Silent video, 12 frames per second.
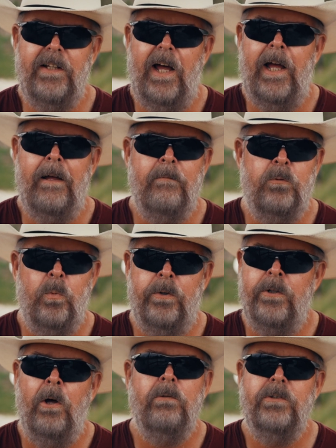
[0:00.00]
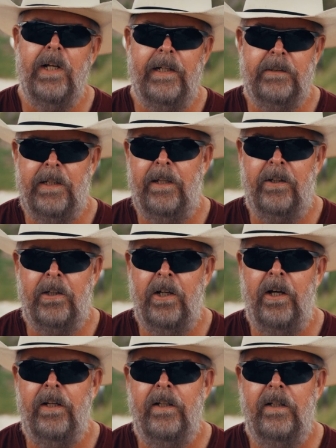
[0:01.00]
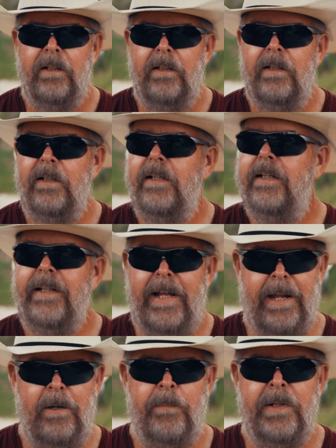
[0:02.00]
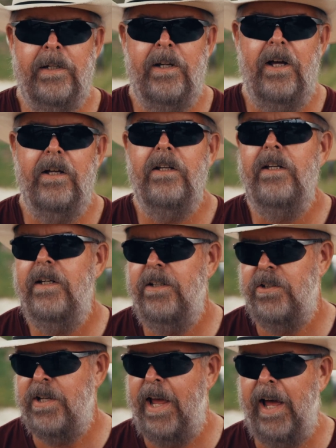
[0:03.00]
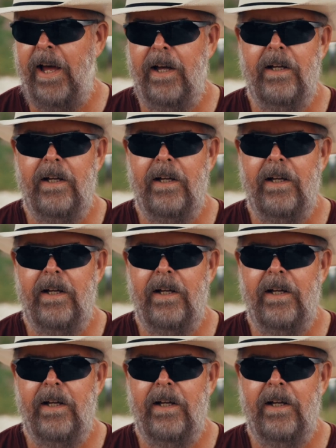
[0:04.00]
times with no sights on the gun. Can it be done? Yeah.